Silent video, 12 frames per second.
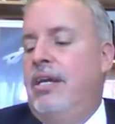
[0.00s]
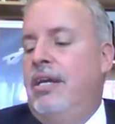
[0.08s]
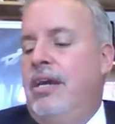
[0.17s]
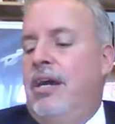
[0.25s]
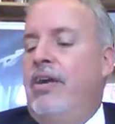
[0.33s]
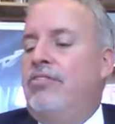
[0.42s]

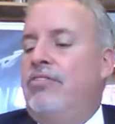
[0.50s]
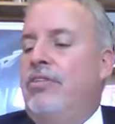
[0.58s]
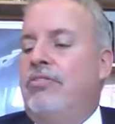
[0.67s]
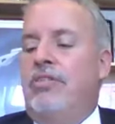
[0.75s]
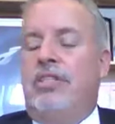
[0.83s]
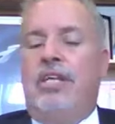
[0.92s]
All right.
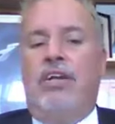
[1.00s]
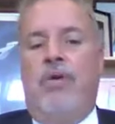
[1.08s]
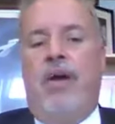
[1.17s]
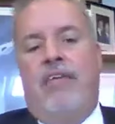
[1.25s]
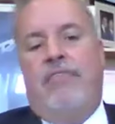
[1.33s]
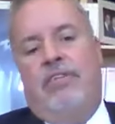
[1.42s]
So there
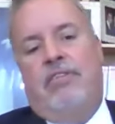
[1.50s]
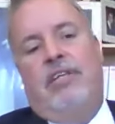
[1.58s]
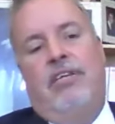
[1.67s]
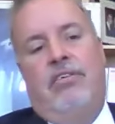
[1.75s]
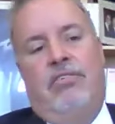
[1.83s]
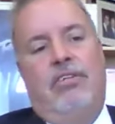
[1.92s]
you have
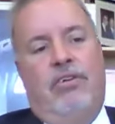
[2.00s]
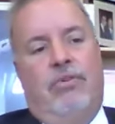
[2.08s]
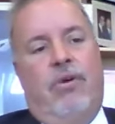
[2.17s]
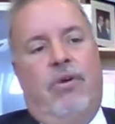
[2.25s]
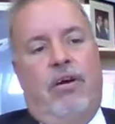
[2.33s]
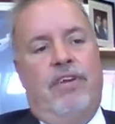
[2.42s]
it, Stacy.
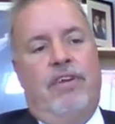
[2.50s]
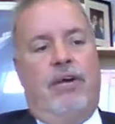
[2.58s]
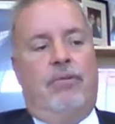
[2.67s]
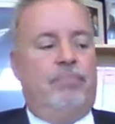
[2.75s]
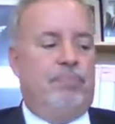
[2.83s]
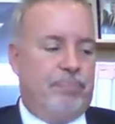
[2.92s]
You're off
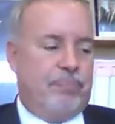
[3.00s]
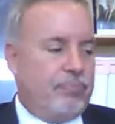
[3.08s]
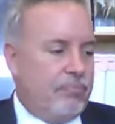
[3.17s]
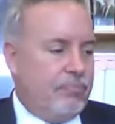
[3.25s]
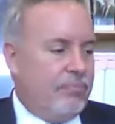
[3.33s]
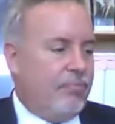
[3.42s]
now.
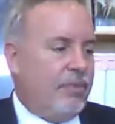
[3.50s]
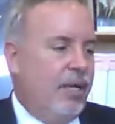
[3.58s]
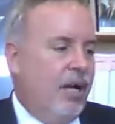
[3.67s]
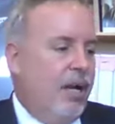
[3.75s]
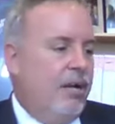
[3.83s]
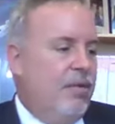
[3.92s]

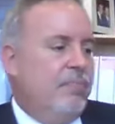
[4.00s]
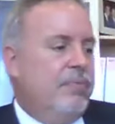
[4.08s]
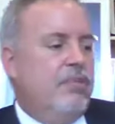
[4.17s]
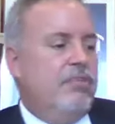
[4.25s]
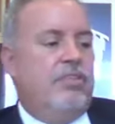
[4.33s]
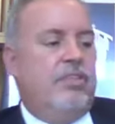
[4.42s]

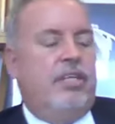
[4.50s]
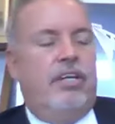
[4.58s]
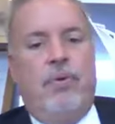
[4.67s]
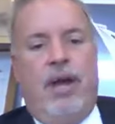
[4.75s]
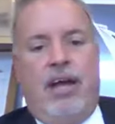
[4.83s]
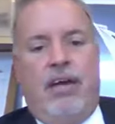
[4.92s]
So
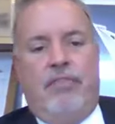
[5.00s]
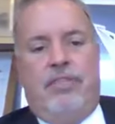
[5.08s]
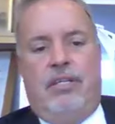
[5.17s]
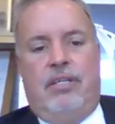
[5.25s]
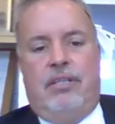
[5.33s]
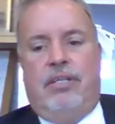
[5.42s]
there you have
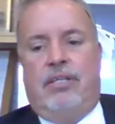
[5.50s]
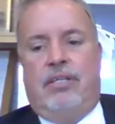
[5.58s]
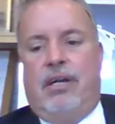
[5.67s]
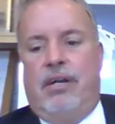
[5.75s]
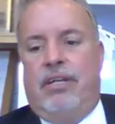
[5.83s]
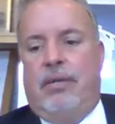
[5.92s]
the
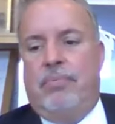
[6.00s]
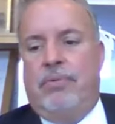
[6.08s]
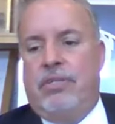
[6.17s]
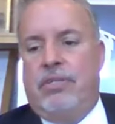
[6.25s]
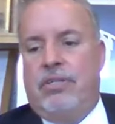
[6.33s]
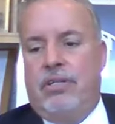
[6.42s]
entire
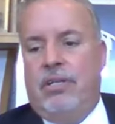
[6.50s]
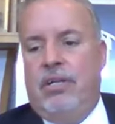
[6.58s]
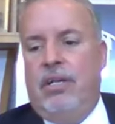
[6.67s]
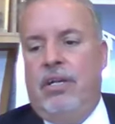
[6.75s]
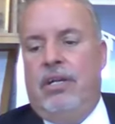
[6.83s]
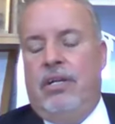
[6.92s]
deposition.
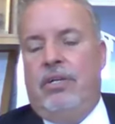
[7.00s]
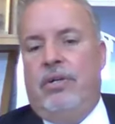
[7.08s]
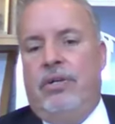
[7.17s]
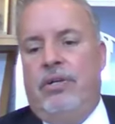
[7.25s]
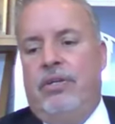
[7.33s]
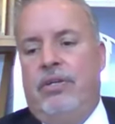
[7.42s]
You
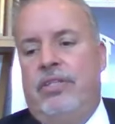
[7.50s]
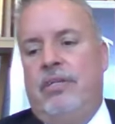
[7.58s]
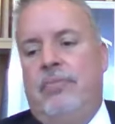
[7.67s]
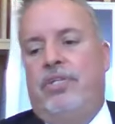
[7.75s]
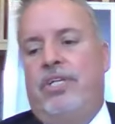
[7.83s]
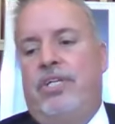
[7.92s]
heard
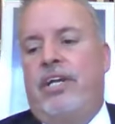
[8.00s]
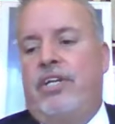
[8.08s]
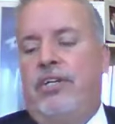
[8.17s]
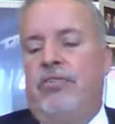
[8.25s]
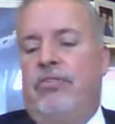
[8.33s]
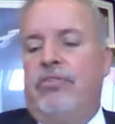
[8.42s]
the
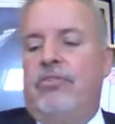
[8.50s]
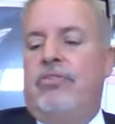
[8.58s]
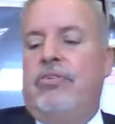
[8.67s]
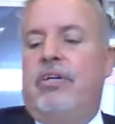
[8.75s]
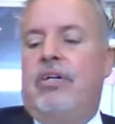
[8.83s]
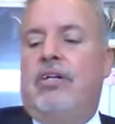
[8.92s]
objections
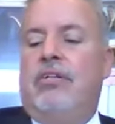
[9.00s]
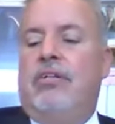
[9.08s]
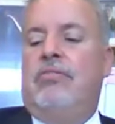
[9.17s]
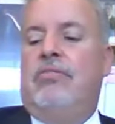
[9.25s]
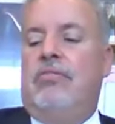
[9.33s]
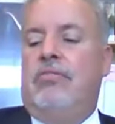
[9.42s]

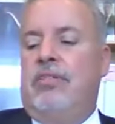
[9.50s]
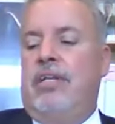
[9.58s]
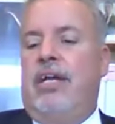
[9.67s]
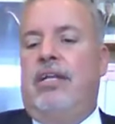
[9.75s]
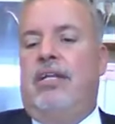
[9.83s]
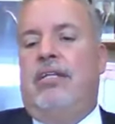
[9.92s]
to
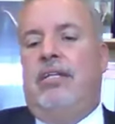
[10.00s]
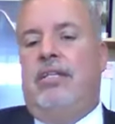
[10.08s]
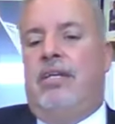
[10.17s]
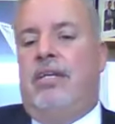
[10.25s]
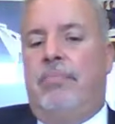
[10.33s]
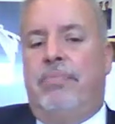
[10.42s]

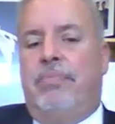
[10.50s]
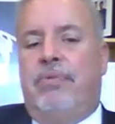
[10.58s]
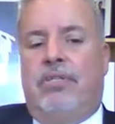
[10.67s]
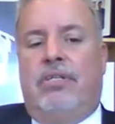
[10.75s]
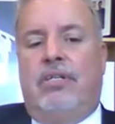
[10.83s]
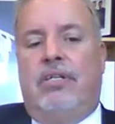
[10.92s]
that
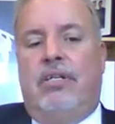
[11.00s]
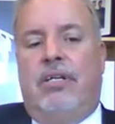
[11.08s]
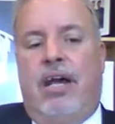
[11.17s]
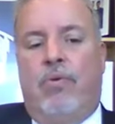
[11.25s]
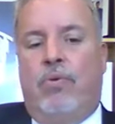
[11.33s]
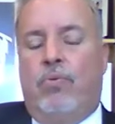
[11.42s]
deposition
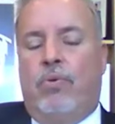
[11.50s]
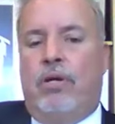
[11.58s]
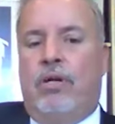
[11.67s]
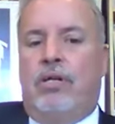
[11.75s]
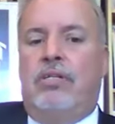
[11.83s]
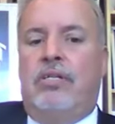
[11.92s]
and how it
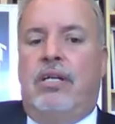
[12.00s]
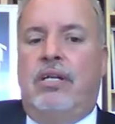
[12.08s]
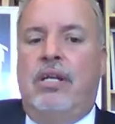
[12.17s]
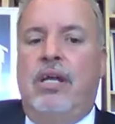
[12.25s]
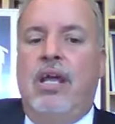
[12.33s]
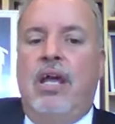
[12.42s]
works
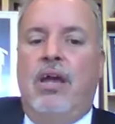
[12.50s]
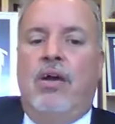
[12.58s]
and